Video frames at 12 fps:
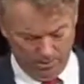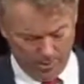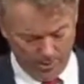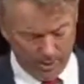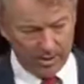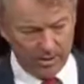
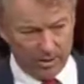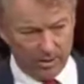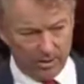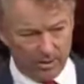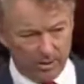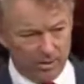But in the
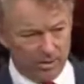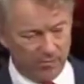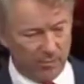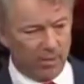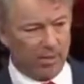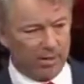end,
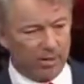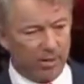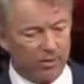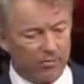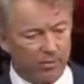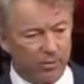if we're not
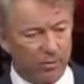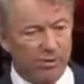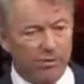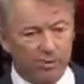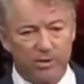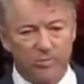careful, we
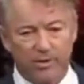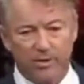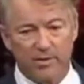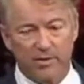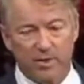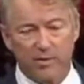are going to
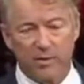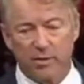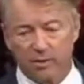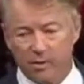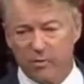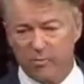spend this
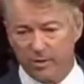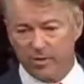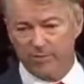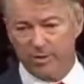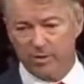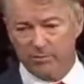country into
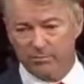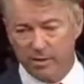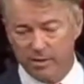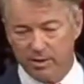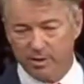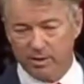oblivion.
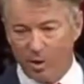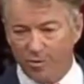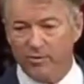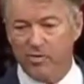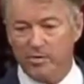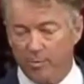
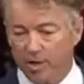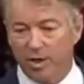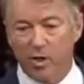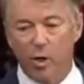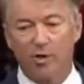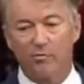COVID's a
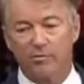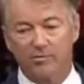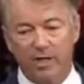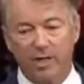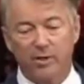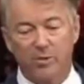big cause of
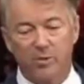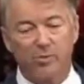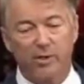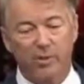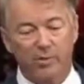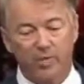the extra
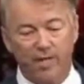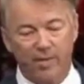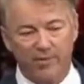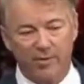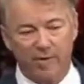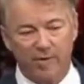spending we
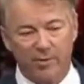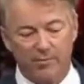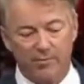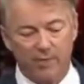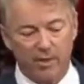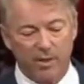have
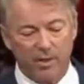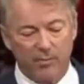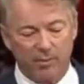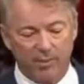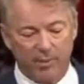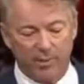now.
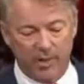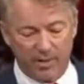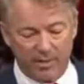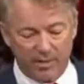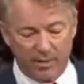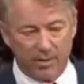But I
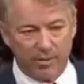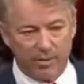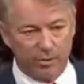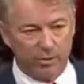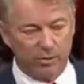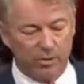can tell
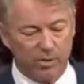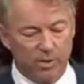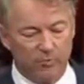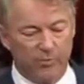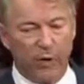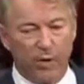you,
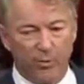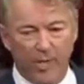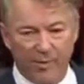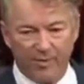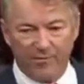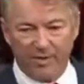there are
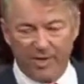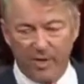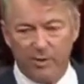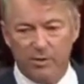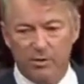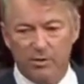
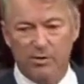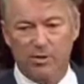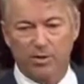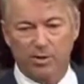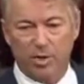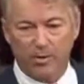ramifications.
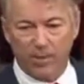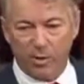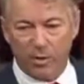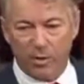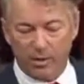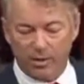They're coming
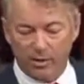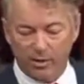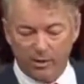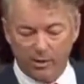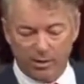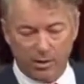quick.
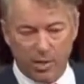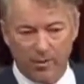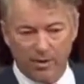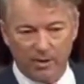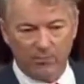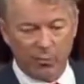They're
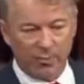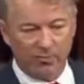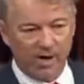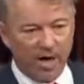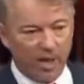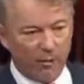coming in the form
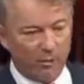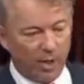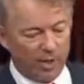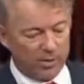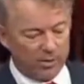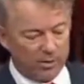of higher
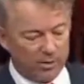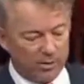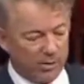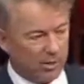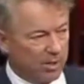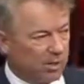
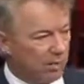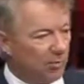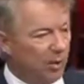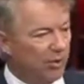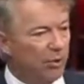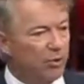prices,
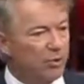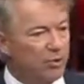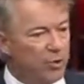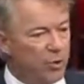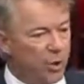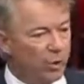but there is
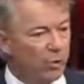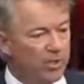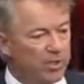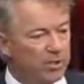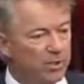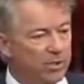no
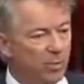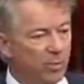reason in